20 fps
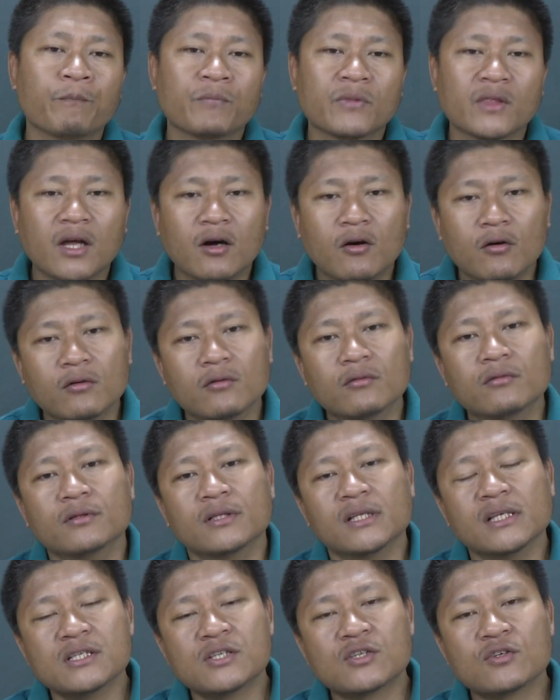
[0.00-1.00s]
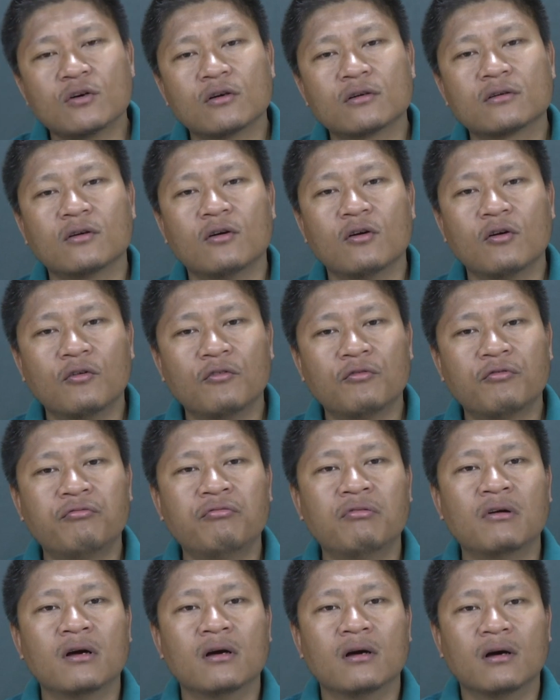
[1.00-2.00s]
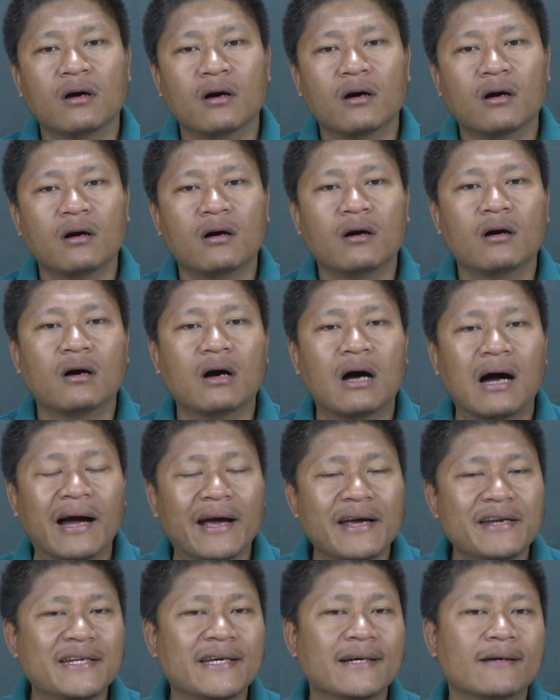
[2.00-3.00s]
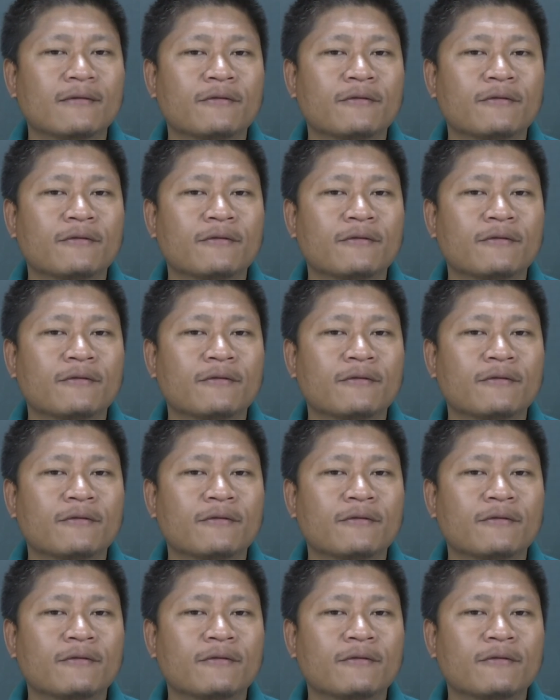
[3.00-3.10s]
Now, this sort of idea